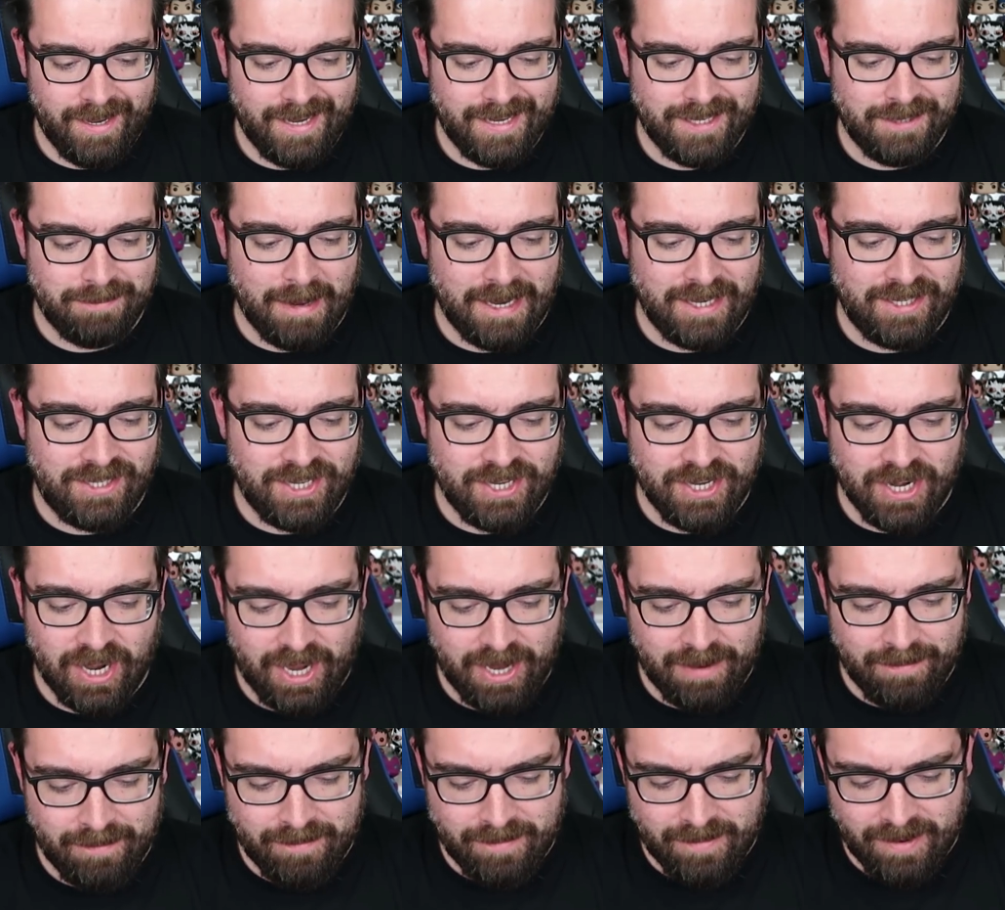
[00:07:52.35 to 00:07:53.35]
is Messi
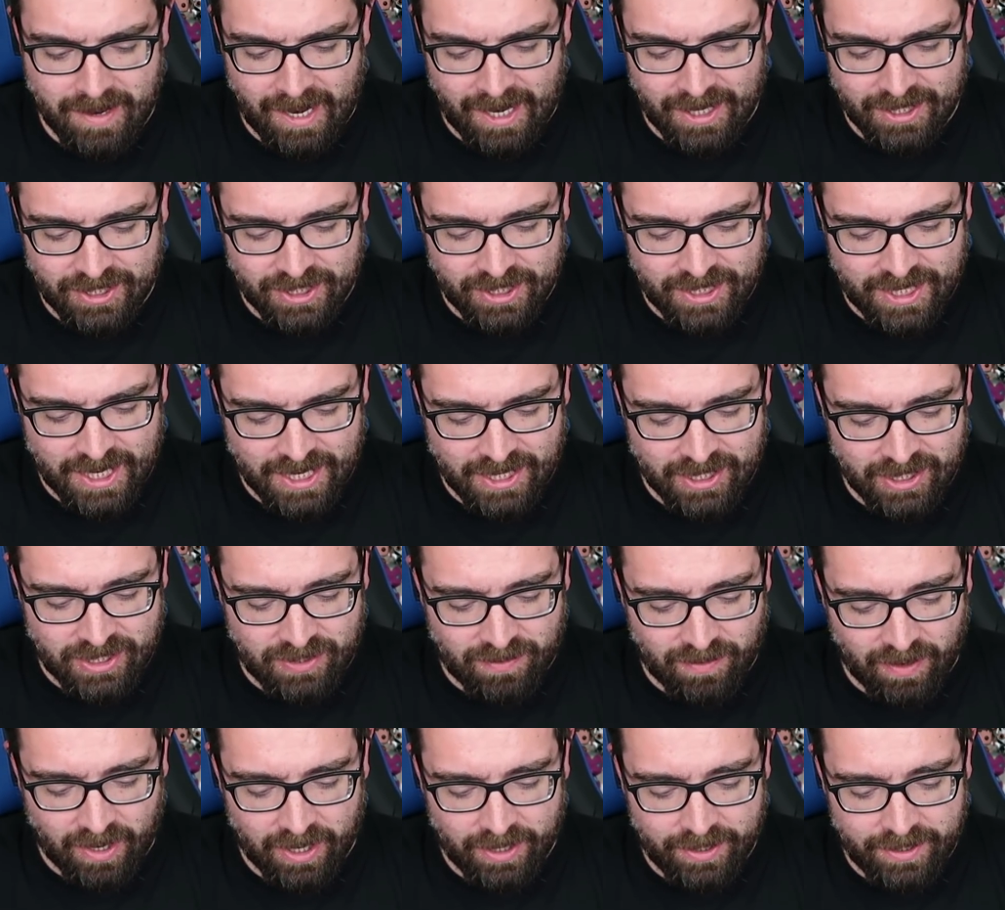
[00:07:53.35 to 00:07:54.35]
not in Argentina's
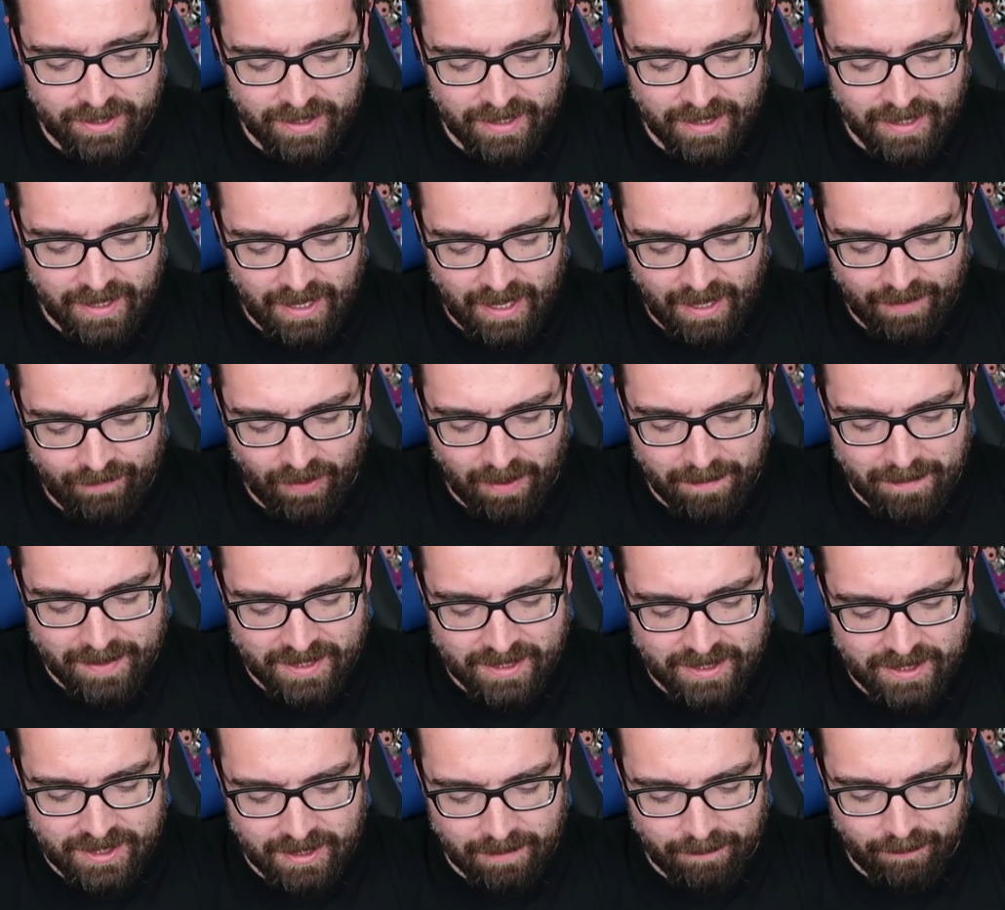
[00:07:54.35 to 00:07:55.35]
squad? Have I
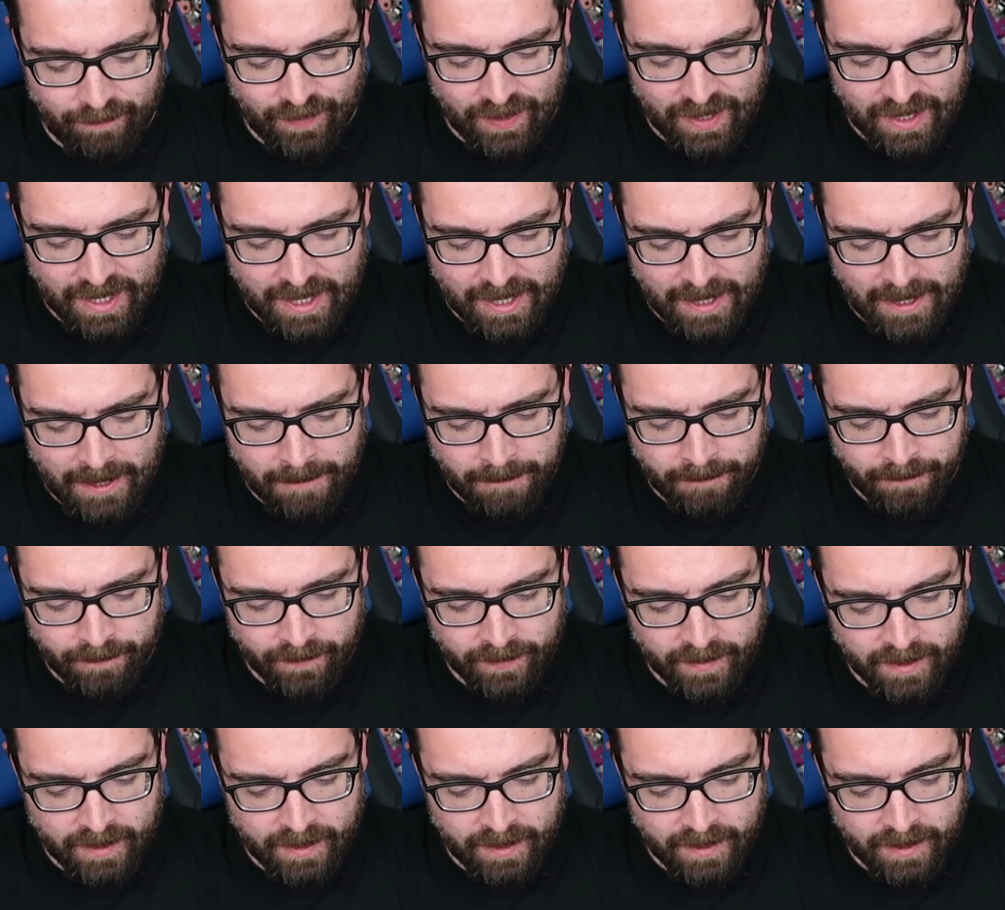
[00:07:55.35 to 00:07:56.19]
missed something here?